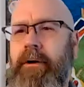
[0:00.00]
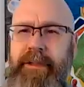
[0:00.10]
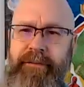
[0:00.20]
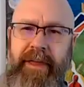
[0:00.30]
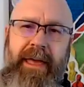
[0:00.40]

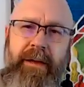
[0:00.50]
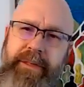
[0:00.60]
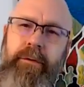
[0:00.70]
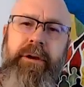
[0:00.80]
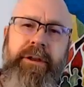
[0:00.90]
they
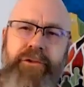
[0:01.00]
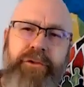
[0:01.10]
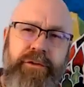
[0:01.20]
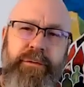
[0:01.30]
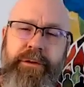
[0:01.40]
were in the
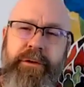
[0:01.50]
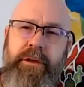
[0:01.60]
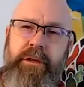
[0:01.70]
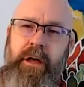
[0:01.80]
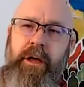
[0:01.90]
church when they were
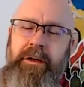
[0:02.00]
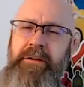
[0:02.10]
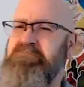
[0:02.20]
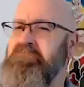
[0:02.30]
young,